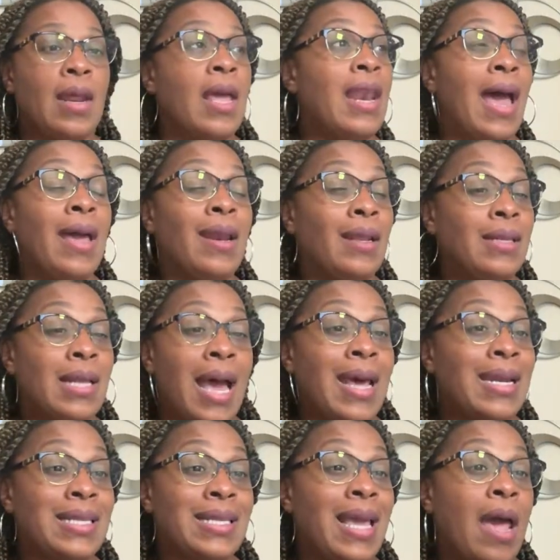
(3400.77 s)
And
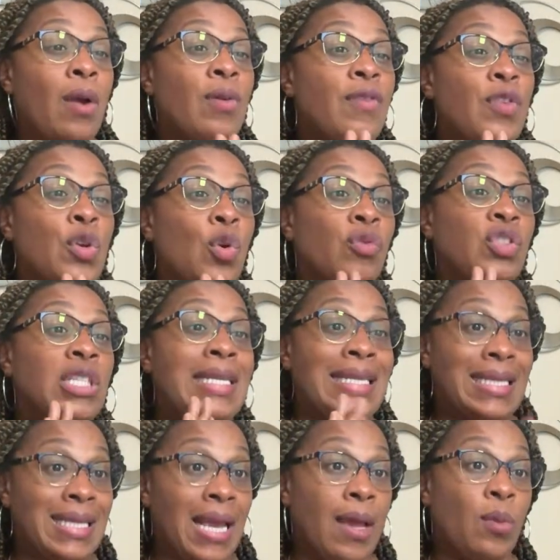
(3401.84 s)
honestly, I don't even know if she
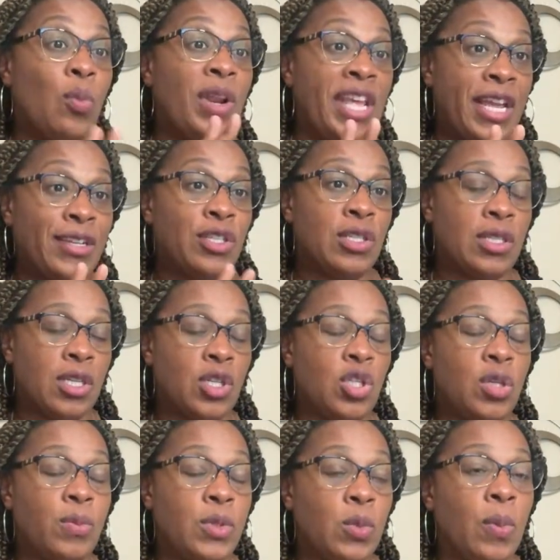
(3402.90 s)
said what agency
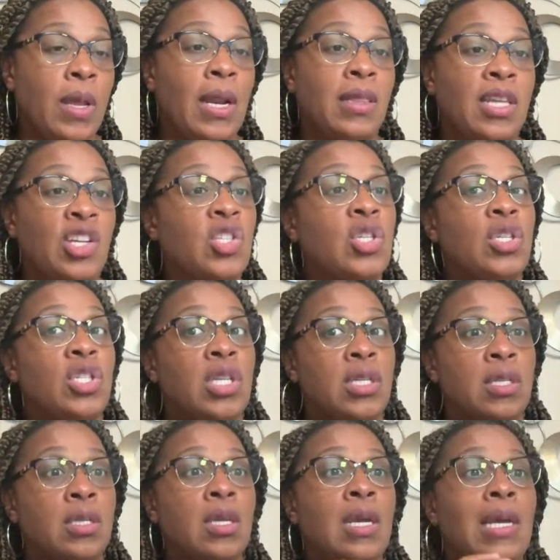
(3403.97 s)
she was with. I think she
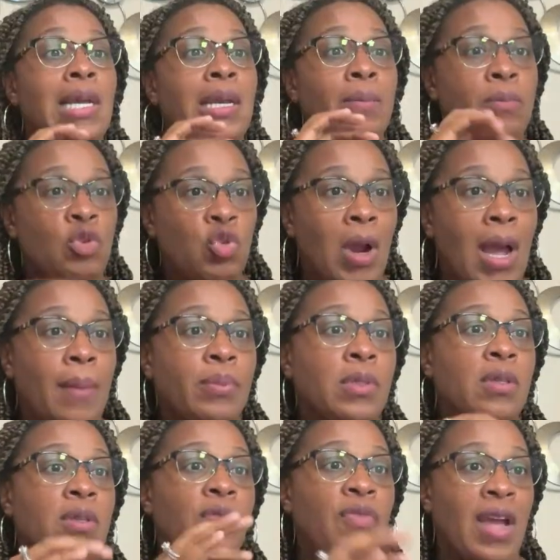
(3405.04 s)
just
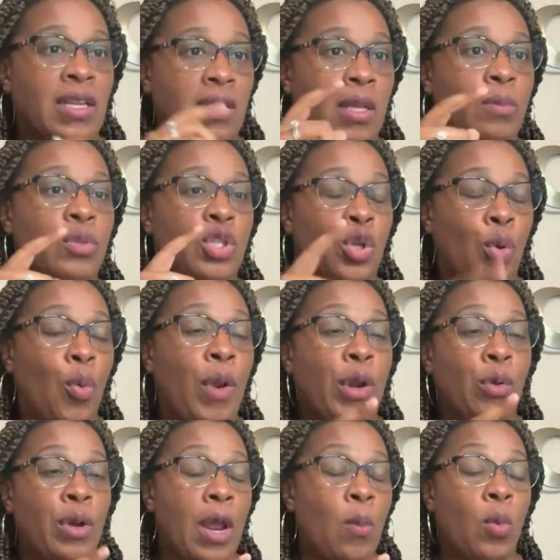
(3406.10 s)
dropped the fact that it was the
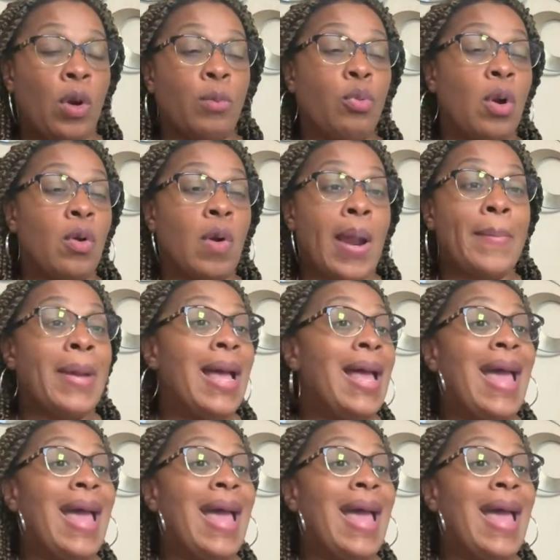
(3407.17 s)
Creator Network program.